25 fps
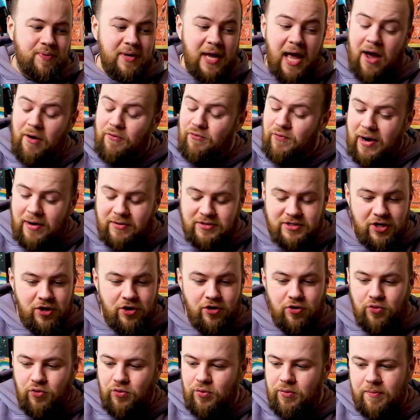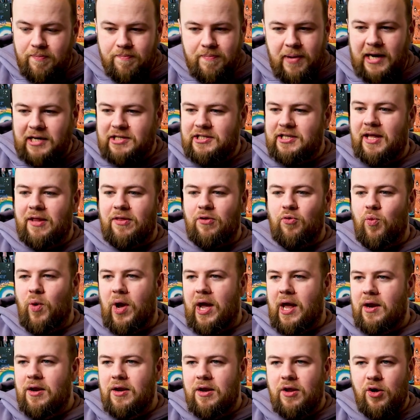But yeah, round 2, managed to get the
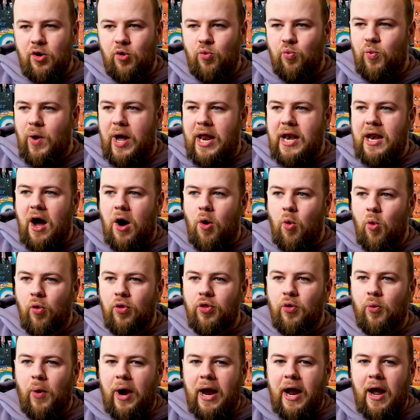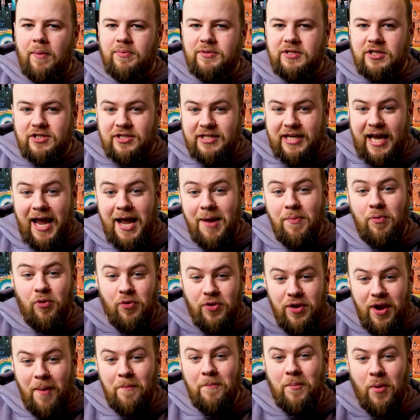win, went all the way up to table
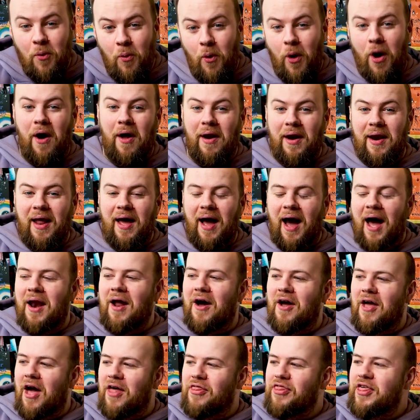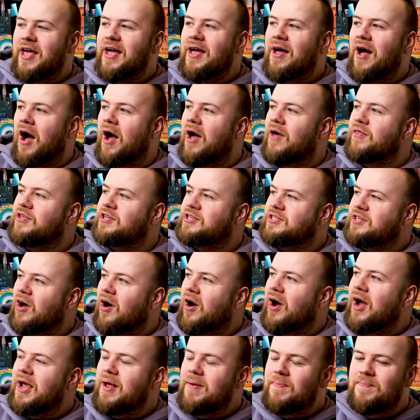number 1. And I think at the
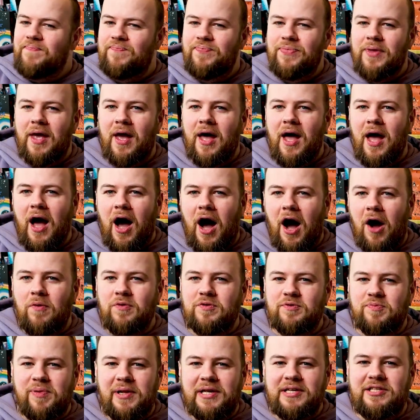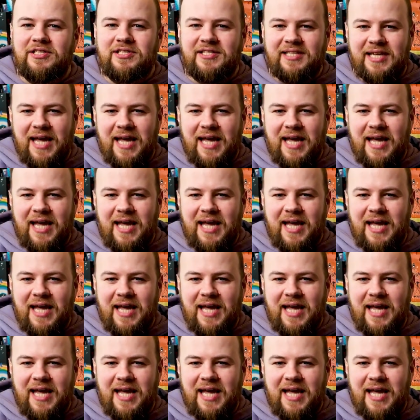time I was placed